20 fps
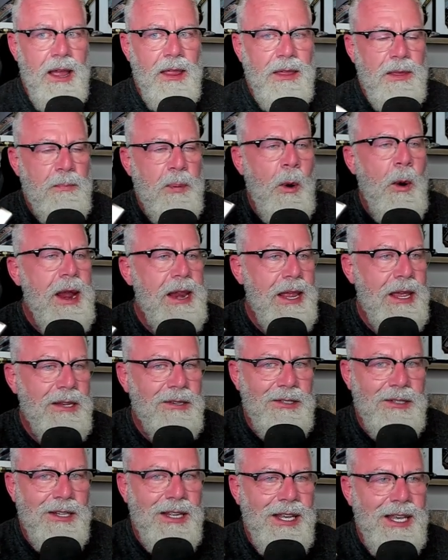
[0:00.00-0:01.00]
The point
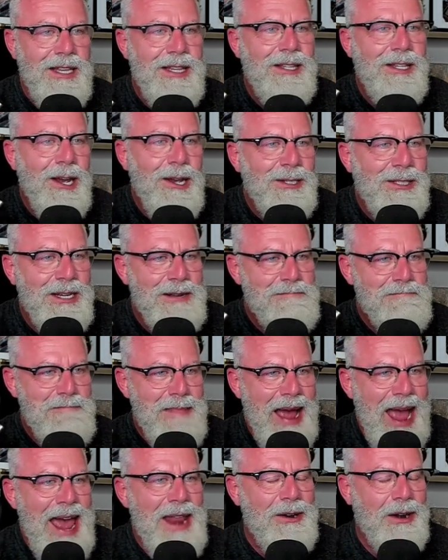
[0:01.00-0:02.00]
is, it doesn't
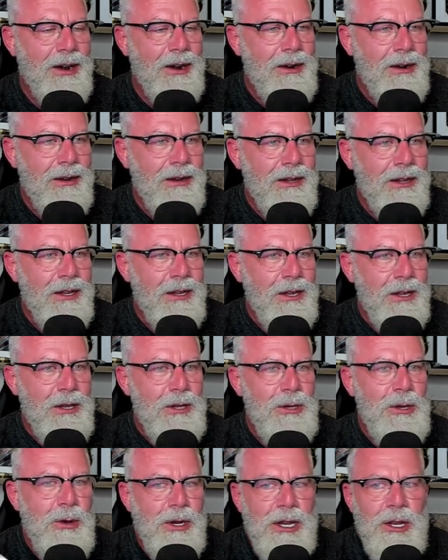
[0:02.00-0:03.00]
matter
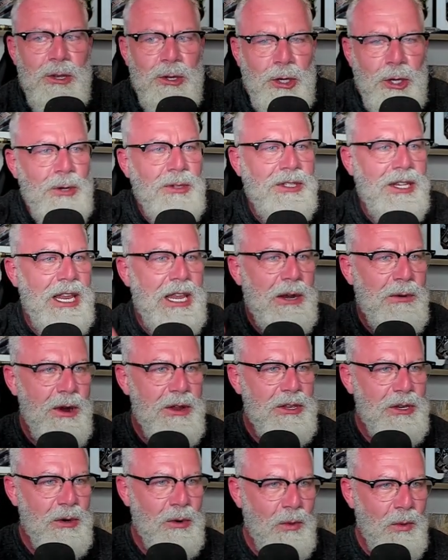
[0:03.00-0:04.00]
you can choose
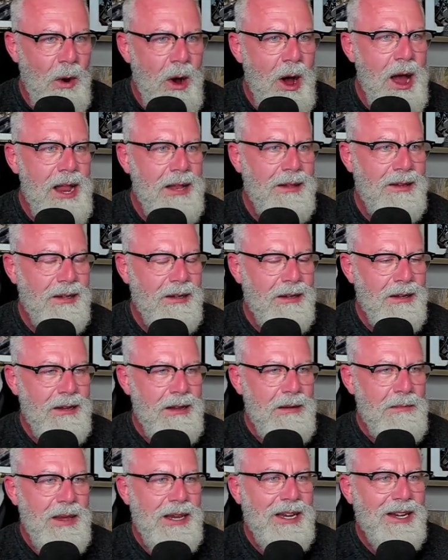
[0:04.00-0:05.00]
anyone you want
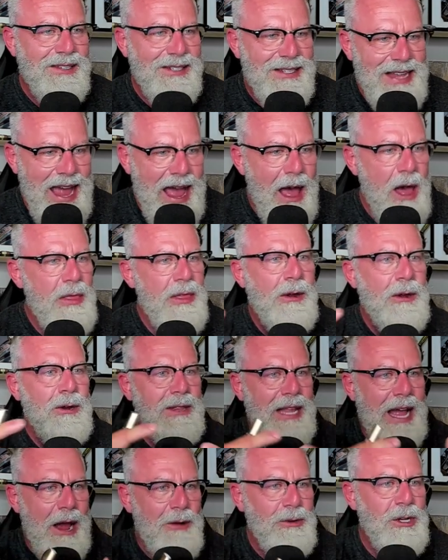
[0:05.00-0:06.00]
because now they're
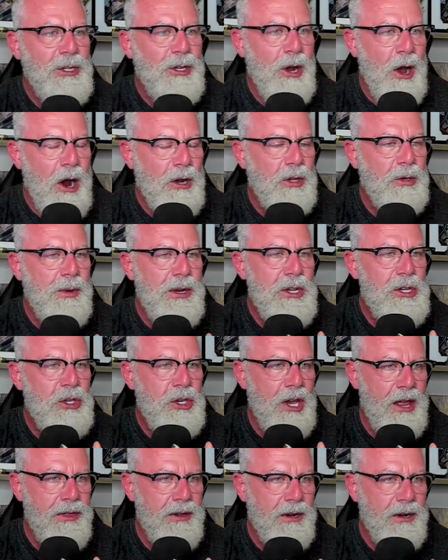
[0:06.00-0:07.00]
allowed to talk to each
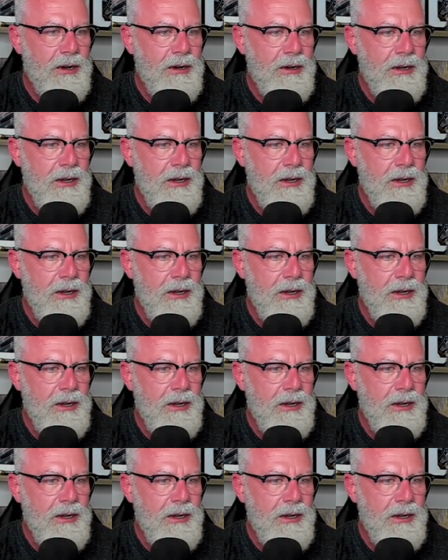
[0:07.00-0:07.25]
other.